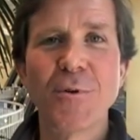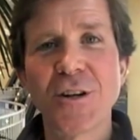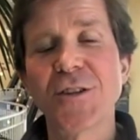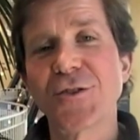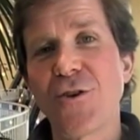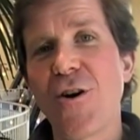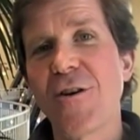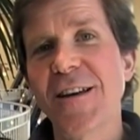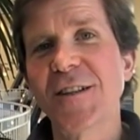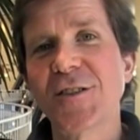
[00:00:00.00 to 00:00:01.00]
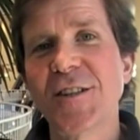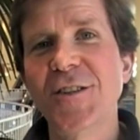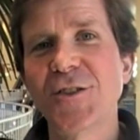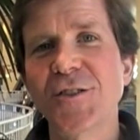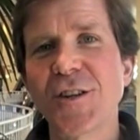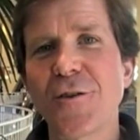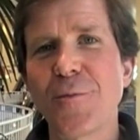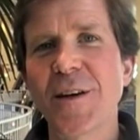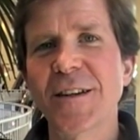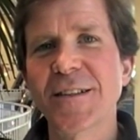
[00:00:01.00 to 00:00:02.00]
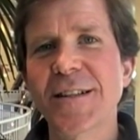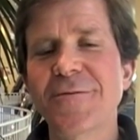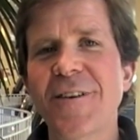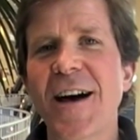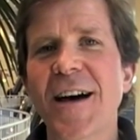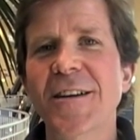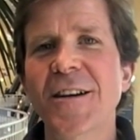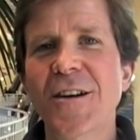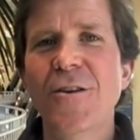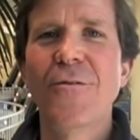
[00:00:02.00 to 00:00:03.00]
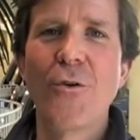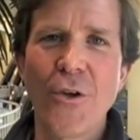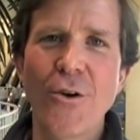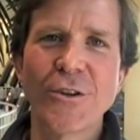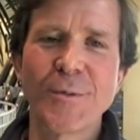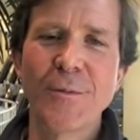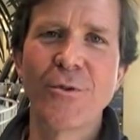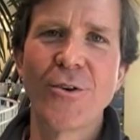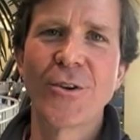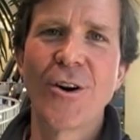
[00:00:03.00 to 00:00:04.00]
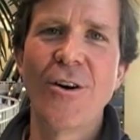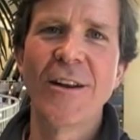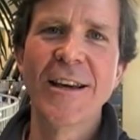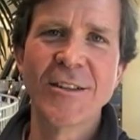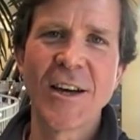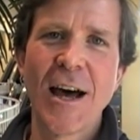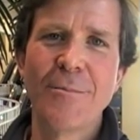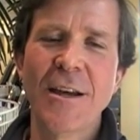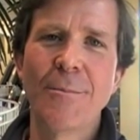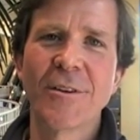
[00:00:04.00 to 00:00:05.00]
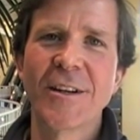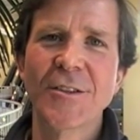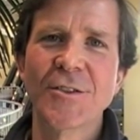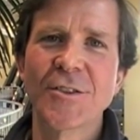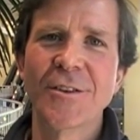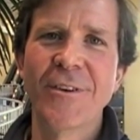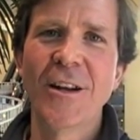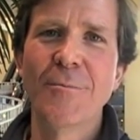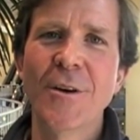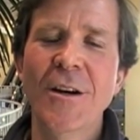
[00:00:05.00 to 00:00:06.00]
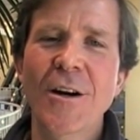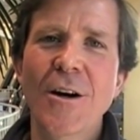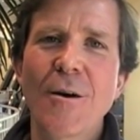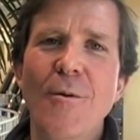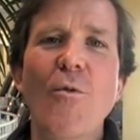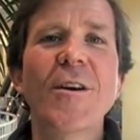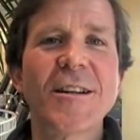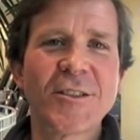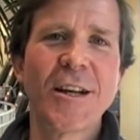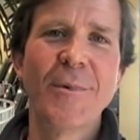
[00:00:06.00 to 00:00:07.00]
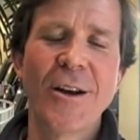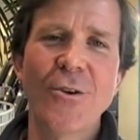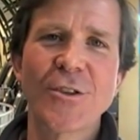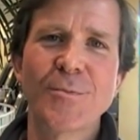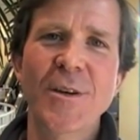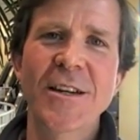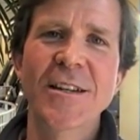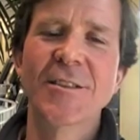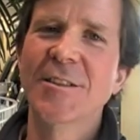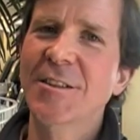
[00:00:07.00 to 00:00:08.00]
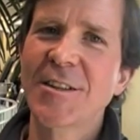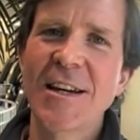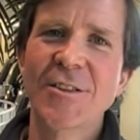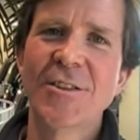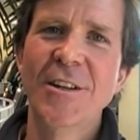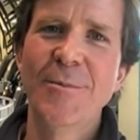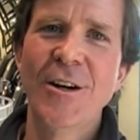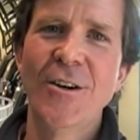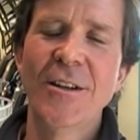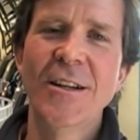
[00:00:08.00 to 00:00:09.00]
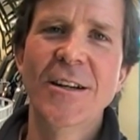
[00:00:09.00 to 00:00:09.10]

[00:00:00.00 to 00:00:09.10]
because there are already extensions that are being identified for the OSP protocol as IP applications develop. But one nice thing about OSP, it's HTML,